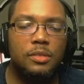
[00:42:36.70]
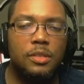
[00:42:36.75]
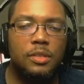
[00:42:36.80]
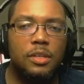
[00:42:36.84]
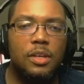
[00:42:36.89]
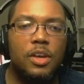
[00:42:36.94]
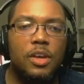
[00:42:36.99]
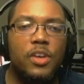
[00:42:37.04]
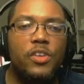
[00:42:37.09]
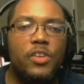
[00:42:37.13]

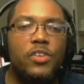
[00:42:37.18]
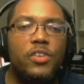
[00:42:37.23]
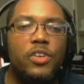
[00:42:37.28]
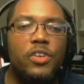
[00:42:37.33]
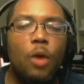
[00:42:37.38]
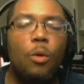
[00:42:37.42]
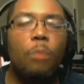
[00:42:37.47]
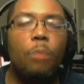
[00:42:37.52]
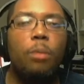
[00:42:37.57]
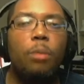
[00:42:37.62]

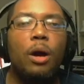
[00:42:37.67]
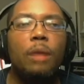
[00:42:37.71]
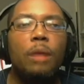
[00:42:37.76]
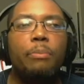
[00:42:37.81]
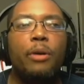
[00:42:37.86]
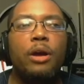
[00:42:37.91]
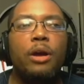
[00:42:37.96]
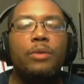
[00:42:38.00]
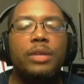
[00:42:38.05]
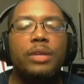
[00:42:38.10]
No, well, part
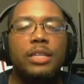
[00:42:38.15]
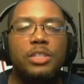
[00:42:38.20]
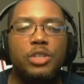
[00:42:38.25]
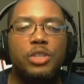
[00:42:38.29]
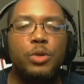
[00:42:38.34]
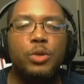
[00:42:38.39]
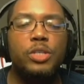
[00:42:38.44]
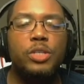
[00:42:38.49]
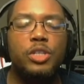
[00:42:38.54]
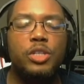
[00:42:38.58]
of it is
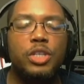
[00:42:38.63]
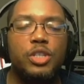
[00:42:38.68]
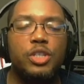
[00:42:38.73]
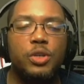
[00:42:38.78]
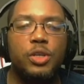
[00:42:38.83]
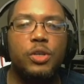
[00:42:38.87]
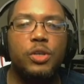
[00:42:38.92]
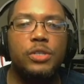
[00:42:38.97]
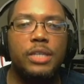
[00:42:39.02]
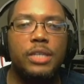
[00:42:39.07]
too is that you
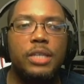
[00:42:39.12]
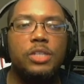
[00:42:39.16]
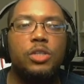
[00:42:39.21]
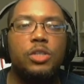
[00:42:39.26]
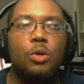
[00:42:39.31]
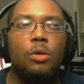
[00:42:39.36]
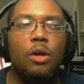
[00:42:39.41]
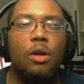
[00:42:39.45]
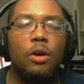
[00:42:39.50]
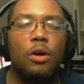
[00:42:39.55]
just get so
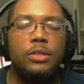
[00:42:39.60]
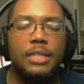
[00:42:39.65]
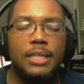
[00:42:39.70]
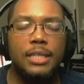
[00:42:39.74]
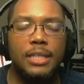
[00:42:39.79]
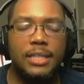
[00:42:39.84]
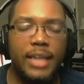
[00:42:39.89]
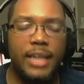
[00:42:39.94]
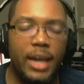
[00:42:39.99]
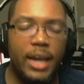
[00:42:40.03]
lost in
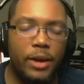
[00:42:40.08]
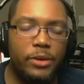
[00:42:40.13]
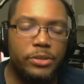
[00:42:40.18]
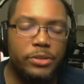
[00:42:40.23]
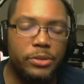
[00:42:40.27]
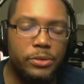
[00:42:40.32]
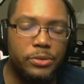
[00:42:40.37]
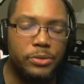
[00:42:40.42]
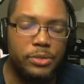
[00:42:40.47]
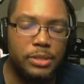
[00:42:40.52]
the
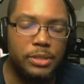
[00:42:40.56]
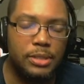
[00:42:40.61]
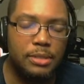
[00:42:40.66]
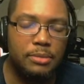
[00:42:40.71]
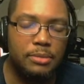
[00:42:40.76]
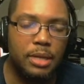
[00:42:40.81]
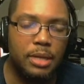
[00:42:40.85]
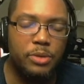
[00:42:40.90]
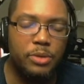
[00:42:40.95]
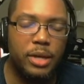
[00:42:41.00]
characters.
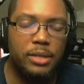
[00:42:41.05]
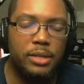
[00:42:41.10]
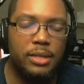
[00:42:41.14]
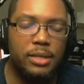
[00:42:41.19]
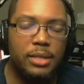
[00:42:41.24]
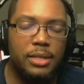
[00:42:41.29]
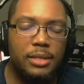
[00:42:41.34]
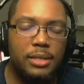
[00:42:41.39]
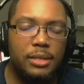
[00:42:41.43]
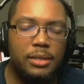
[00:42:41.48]
Sometimes
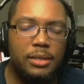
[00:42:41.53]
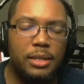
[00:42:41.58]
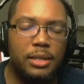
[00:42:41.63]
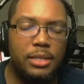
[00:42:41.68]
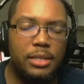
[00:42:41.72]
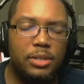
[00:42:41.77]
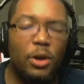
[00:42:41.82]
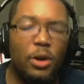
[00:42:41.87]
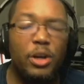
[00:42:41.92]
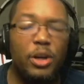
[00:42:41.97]

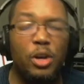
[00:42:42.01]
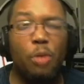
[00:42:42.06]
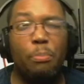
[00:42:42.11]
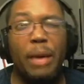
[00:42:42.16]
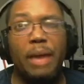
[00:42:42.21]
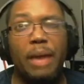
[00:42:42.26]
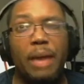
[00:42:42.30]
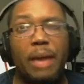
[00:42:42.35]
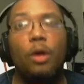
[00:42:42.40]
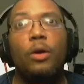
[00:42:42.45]
it's hard to go
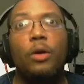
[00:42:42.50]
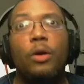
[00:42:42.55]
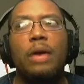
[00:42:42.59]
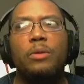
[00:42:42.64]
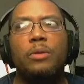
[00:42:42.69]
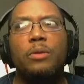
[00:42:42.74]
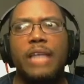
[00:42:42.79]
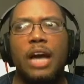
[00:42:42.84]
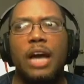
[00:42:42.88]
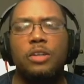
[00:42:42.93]
back.
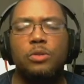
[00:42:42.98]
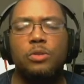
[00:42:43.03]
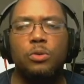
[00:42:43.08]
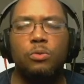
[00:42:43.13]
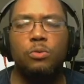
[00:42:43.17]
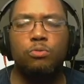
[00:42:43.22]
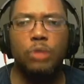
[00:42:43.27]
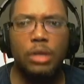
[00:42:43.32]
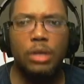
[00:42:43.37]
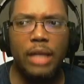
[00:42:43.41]
What's the actual
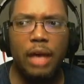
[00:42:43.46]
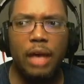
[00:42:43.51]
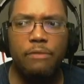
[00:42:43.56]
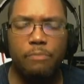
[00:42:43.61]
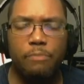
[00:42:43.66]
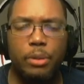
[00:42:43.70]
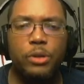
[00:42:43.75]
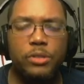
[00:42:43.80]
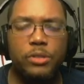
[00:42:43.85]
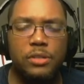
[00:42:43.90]
real life
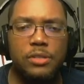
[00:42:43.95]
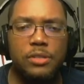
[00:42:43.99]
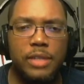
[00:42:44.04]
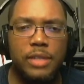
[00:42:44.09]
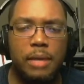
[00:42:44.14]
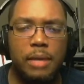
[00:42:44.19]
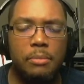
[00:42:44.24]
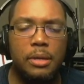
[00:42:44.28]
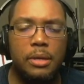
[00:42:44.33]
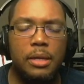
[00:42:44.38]
person's
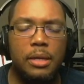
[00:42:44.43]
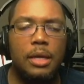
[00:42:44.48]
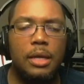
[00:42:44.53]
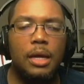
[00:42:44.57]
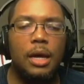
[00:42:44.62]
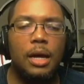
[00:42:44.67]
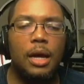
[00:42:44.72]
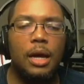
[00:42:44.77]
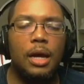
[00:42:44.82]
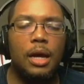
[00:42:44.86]
name?
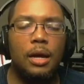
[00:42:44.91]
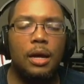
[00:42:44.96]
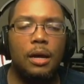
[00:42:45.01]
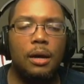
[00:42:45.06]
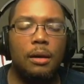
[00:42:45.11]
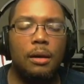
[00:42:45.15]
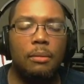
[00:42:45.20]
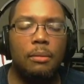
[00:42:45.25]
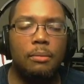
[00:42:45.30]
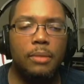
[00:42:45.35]

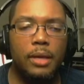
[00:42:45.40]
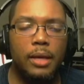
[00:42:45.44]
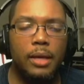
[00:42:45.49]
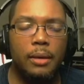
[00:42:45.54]
Yeah.